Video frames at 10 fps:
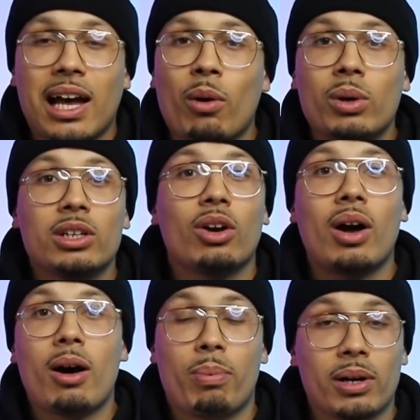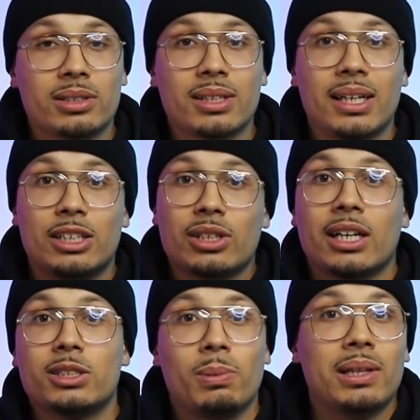I wouldn't go out personally and try
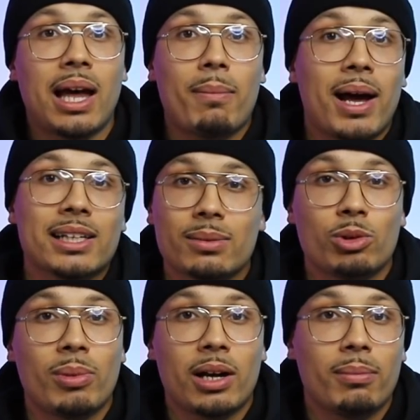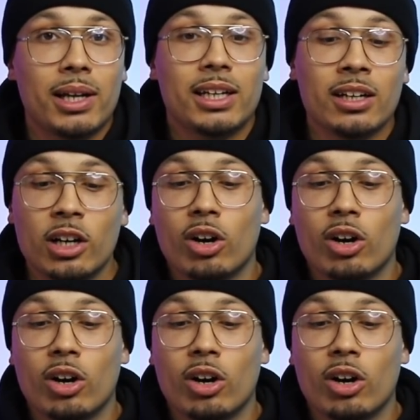to spend that maximum amount of money